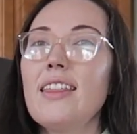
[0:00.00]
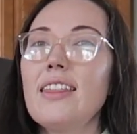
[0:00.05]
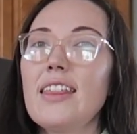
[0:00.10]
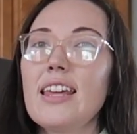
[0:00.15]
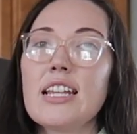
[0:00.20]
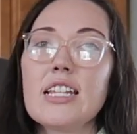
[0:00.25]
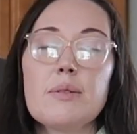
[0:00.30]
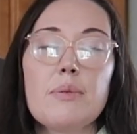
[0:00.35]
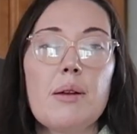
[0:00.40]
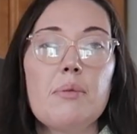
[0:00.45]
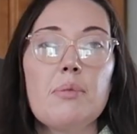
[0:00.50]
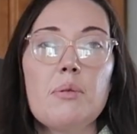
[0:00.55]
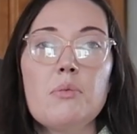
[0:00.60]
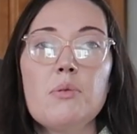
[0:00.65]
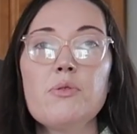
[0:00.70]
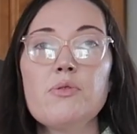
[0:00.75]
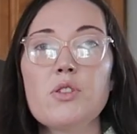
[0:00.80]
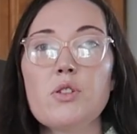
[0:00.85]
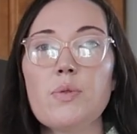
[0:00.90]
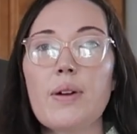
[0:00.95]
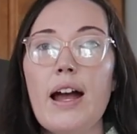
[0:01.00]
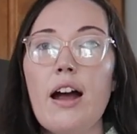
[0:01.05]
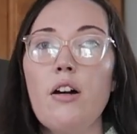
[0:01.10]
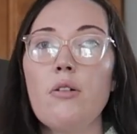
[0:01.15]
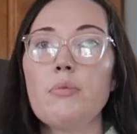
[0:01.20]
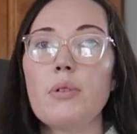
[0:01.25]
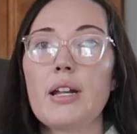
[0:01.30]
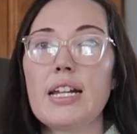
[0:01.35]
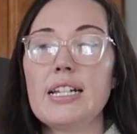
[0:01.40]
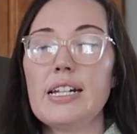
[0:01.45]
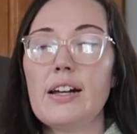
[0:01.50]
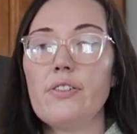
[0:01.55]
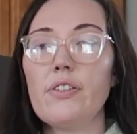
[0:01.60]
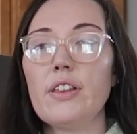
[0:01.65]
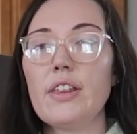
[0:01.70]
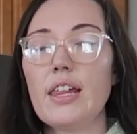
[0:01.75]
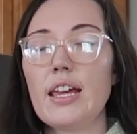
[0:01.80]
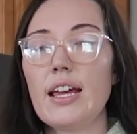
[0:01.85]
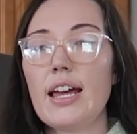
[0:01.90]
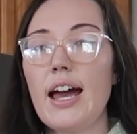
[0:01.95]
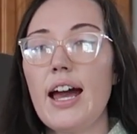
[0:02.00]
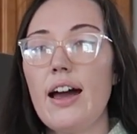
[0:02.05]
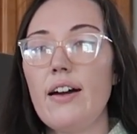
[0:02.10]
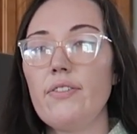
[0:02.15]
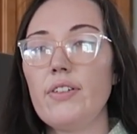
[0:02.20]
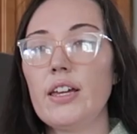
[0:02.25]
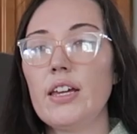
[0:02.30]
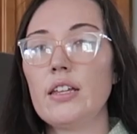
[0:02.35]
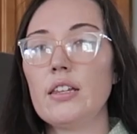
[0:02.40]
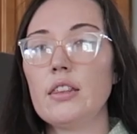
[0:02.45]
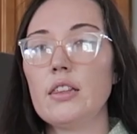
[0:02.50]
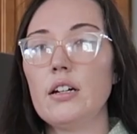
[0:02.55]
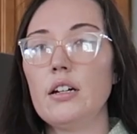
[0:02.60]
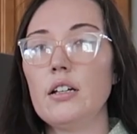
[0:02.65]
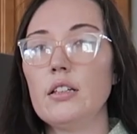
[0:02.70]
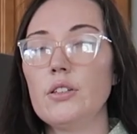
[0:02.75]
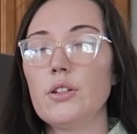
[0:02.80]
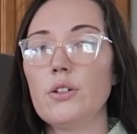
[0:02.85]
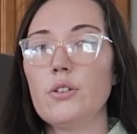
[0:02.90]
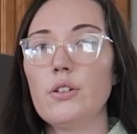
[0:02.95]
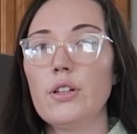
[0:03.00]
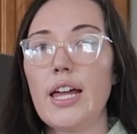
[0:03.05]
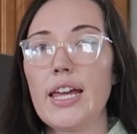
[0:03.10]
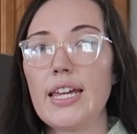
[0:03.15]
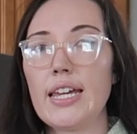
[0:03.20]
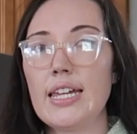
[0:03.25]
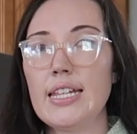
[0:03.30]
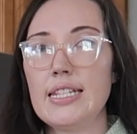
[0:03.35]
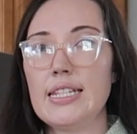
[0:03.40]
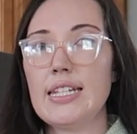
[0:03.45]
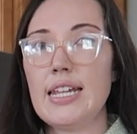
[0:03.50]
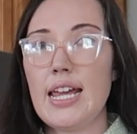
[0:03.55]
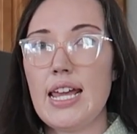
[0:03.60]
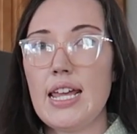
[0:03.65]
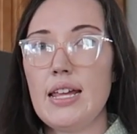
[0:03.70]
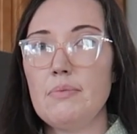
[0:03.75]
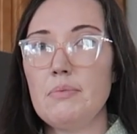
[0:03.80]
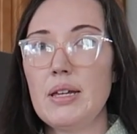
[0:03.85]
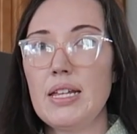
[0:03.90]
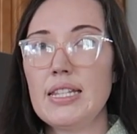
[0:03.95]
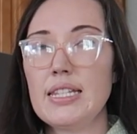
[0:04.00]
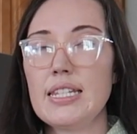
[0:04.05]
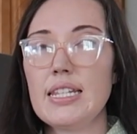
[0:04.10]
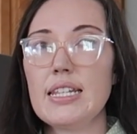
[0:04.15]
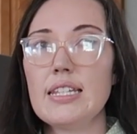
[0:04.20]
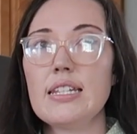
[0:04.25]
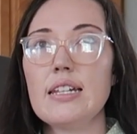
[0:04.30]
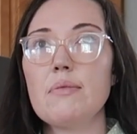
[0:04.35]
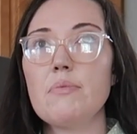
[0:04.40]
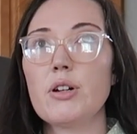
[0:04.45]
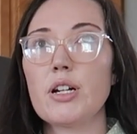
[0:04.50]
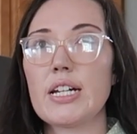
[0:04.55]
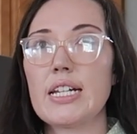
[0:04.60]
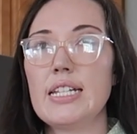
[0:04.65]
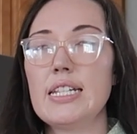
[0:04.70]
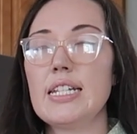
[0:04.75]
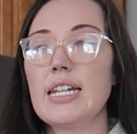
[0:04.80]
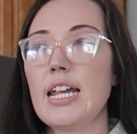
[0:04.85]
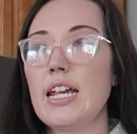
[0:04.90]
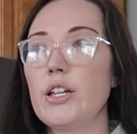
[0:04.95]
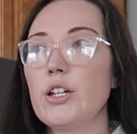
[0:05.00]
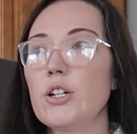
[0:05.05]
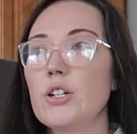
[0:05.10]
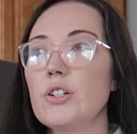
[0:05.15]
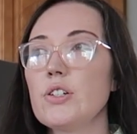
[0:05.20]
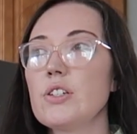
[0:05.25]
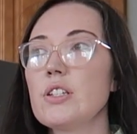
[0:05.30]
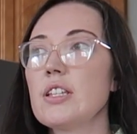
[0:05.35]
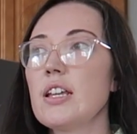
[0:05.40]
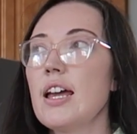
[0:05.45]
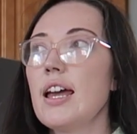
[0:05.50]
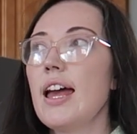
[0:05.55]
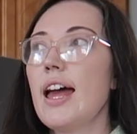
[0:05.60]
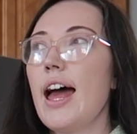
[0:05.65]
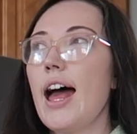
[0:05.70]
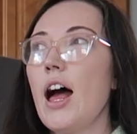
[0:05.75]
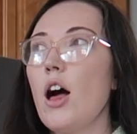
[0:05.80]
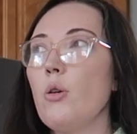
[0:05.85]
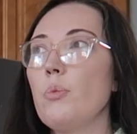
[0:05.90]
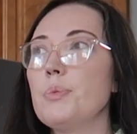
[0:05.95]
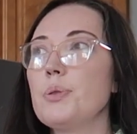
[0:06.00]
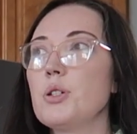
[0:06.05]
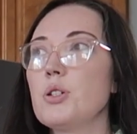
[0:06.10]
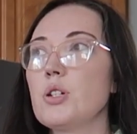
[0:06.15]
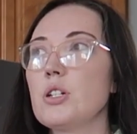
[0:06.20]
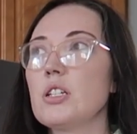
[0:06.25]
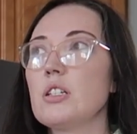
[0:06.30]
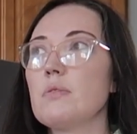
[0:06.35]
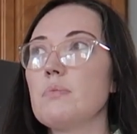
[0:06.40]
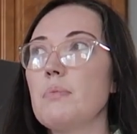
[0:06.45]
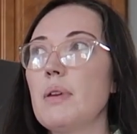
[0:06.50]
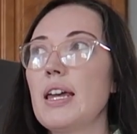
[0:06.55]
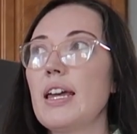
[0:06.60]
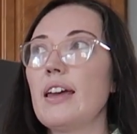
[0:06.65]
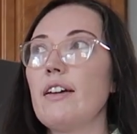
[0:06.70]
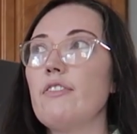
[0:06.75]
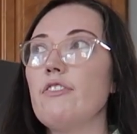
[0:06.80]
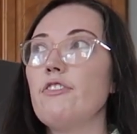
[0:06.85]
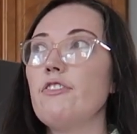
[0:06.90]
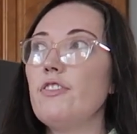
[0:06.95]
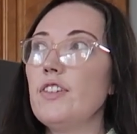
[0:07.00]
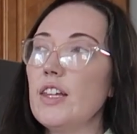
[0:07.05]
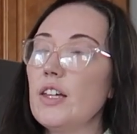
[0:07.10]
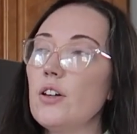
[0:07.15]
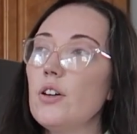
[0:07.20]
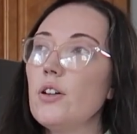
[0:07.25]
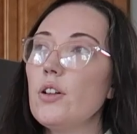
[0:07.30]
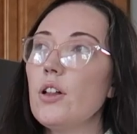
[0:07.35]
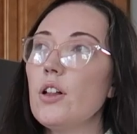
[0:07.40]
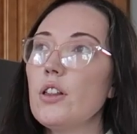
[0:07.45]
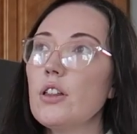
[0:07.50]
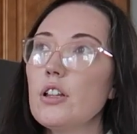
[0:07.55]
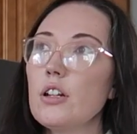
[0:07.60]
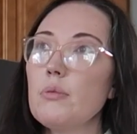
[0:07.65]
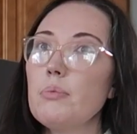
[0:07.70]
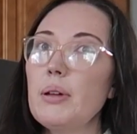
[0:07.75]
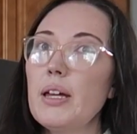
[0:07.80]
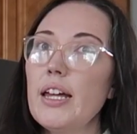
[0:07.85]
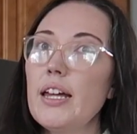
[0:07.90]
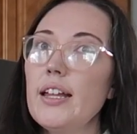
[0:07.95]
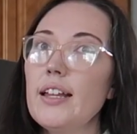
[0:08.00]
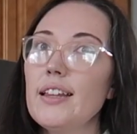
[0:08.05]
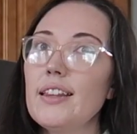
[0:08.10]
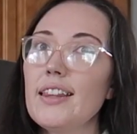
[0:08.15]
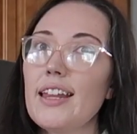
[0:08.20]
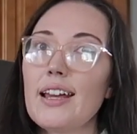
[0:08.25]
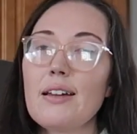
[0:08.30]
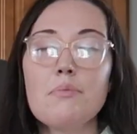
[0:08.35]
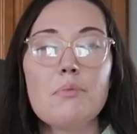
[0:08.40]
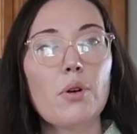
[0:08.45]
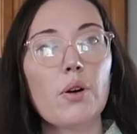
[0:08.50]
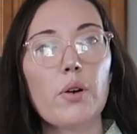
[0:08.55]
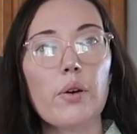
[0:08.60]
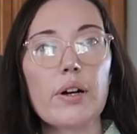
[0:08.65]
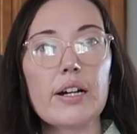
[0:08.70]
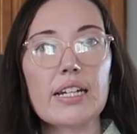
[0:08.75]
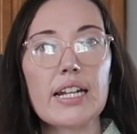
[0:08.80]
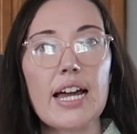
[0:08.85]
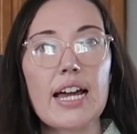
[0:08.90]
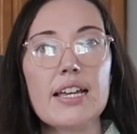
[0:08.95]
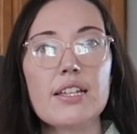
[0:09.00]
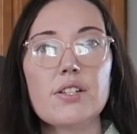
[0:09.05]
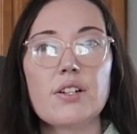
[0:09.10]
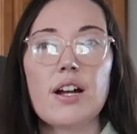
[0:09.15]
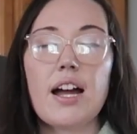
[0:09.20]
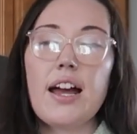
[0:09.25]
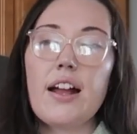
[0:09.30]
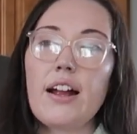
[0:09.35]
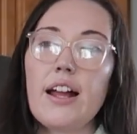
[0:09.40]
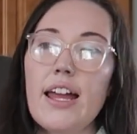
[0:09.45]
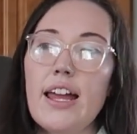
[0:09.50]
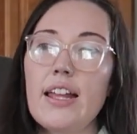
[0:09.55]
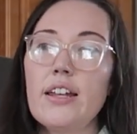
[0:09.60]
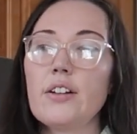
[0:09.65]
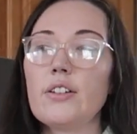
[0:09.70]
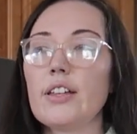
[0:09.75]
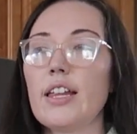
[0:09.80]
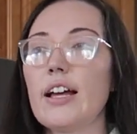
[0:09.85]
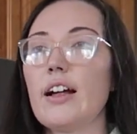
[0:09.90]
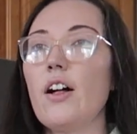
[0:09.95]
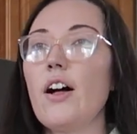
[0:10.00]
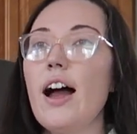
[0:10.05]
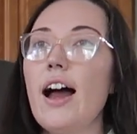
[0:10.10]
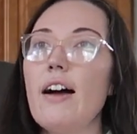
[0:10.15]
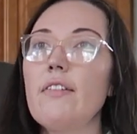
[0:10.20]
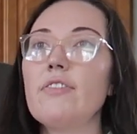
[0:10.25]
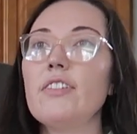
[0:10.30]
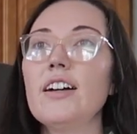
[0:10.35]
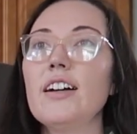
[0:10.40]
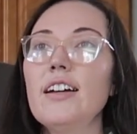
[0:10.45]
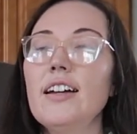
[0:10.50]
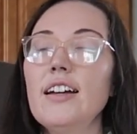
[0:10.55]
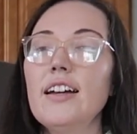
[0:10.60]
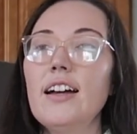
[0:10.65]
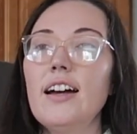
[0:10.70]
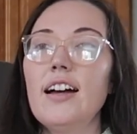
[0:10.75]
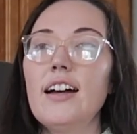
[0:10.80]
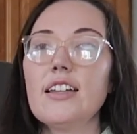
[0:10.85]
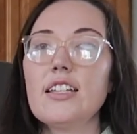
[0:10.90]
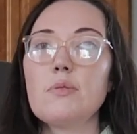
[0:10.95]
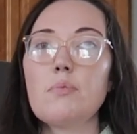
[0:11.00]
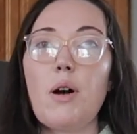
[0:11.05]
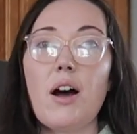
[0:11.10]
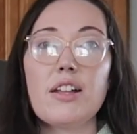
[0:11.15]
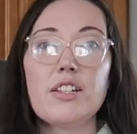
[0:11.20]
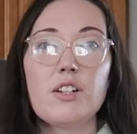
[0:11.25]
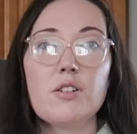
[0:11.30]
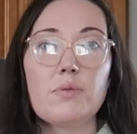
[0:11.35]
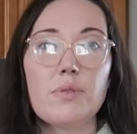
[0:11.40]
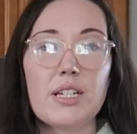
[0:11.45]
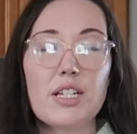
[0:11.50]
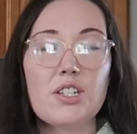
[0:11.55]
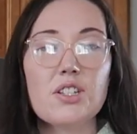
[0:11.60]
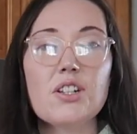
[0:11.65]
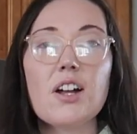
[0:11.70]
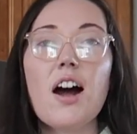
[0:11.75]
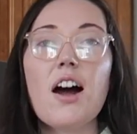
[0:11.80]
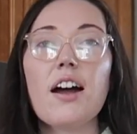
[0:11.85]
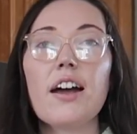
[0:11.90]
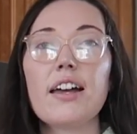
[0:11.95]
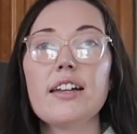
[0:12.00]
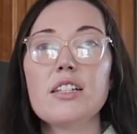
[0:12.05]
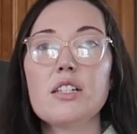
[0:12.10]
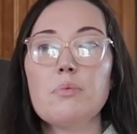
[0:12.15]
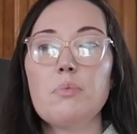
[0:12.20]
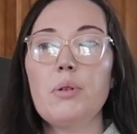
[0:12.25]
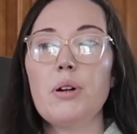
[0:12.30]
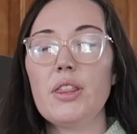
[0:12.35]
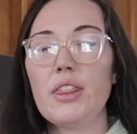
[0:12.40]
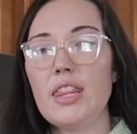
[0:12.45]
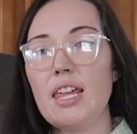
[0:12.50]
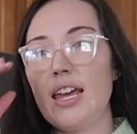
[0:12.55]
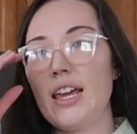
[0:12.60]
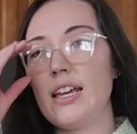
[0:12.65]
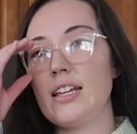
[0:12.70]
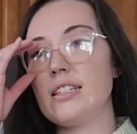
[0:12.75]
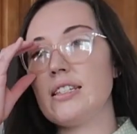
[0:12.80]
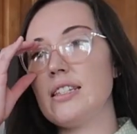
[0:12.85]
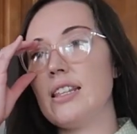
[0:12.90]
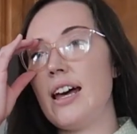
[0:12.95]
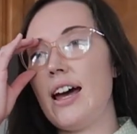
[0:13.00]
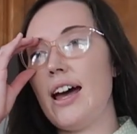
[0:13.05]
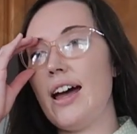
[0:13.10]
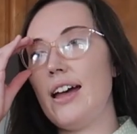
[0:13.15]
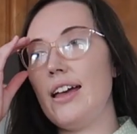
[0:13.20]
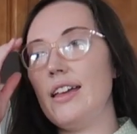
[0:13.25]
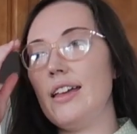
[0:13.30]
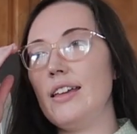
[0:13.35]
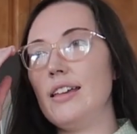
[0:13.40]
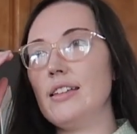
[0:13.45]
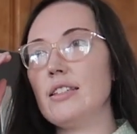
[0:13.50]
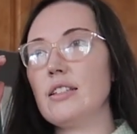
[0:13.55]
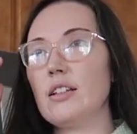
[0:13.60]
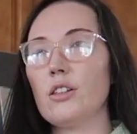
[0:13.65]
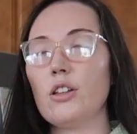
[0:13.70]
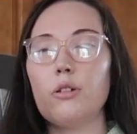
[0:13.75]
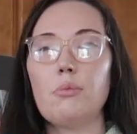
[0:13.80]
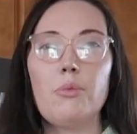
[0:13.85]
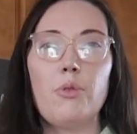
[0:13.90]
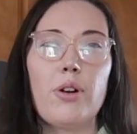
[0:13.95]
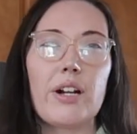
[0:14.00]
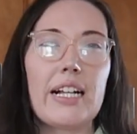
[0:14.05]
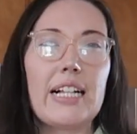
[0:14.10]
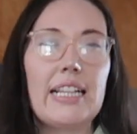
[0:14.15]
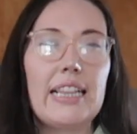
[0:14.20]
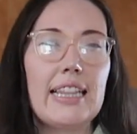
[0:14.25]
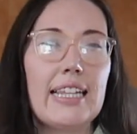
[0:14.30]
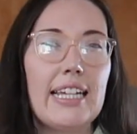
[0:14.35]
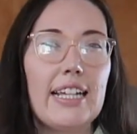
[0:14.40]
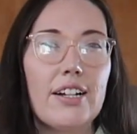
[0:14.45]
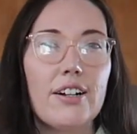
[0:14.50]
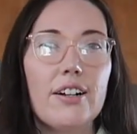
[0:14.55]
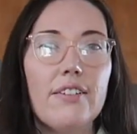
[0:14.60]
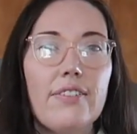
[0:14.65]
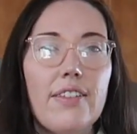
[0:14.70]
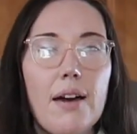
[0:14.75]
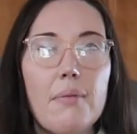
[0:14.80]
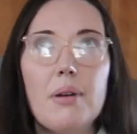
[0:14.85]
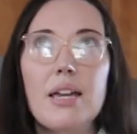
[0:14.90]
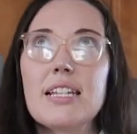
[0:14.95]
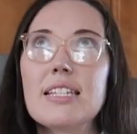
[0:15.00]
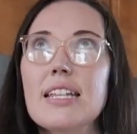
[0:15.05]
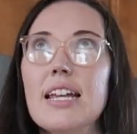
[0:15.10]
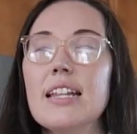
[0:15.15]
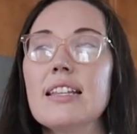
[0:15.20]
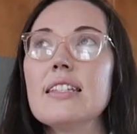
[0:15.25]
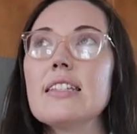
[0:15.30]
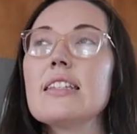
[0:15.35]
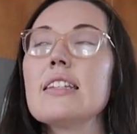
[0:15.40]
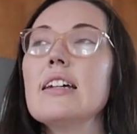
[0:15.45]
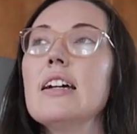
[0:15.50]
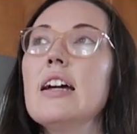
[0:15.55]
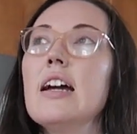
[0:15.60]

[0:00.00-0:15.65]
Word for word: Things might be moved around, but I definitely think having the little like containment system or containers helps just make it feel a little bit like more organized or higher end, or like I'll have a spot to restock and to put things that is a little more clear, if that makes sense.